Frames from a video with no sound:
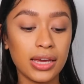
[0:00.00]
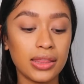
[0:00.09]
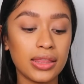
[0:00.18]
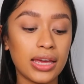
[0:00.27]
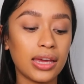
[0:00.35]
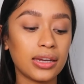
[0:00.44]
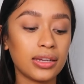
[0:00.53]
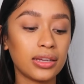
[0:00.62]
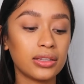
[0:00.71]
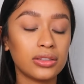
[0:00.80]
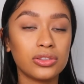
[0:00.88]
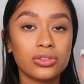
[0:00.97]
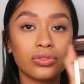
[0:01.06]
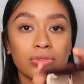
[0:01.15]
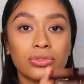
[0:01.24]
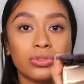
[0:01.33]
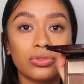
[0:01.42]
And then
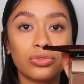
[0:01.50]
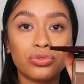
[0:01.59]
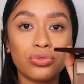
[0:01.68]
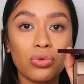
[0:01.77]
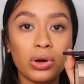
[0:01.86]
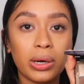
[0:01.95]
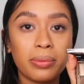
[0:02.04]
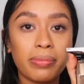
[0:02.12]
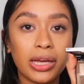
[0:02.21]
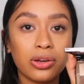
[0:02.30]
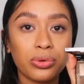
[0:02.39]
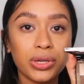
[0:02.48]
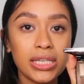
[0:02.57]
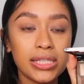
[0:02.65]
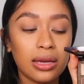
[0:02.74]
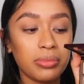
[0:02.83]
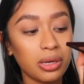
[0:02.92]
for my
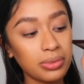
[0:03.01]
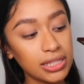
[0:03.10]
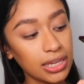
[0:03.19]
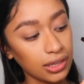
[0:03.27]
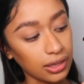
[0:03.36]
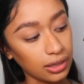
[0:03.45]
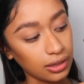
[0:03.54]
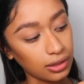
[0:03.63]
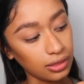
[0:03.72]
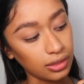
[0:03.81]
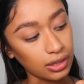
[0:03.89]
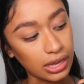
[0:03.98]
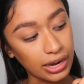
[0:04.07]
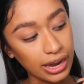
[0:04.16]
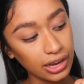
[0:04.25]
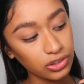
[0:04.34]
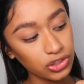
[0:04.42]
crease, I'm going to be taking the
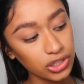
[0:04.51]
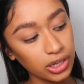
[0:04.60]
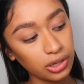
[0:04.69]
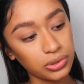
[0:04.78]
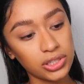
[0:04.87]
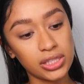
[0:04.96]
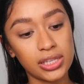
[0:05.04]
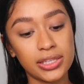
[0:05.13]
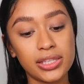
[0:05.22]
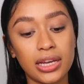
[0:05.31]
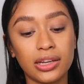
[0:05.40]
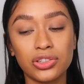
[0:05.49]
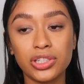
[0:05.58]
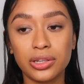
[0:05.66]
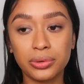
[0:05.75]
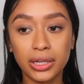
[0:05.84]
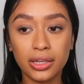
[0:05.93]
Enhanced shade, which is this second
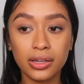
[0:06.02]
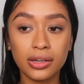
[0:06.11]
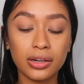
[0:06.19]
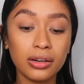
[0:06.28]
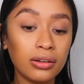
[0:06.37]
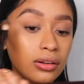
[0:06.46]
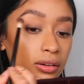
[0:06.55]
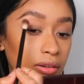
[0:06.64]
shade right here.